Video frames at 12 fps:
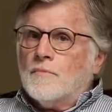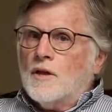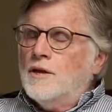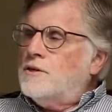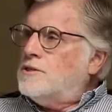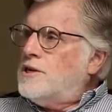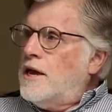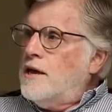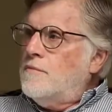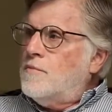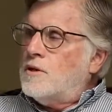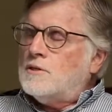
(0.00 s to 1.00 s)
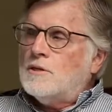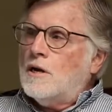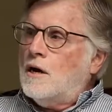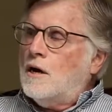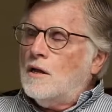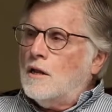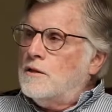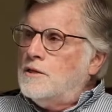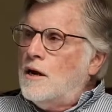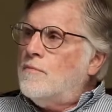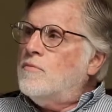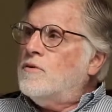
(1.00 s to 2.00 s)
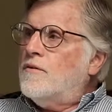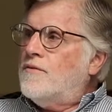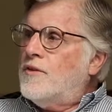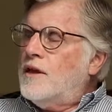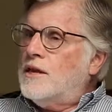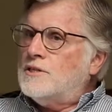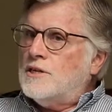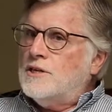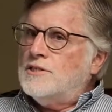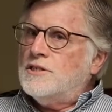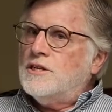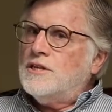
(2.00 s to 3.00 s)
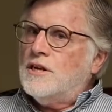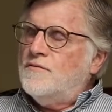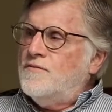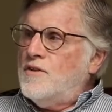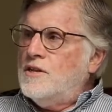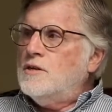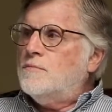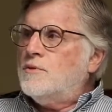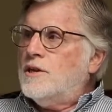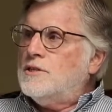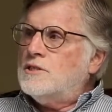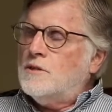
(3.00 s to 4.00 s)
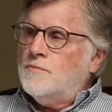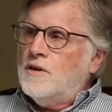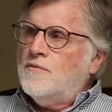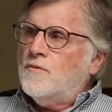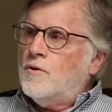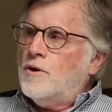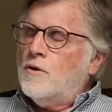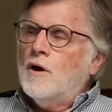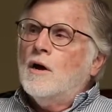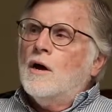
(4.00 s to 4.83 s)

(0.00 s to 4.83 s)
entertainment? A number of things. Is it a convenient place to be for you?